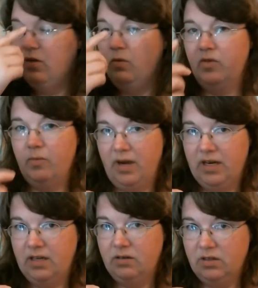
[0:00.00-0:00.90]
where the
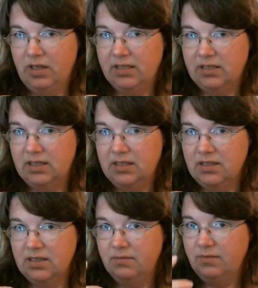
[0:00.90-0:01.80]
pineal gland
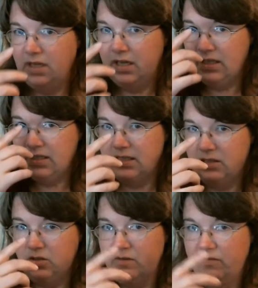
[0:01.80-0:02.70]
is, like in the
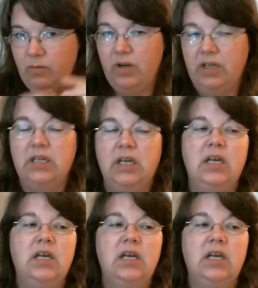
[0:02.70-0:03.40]
center of the brain.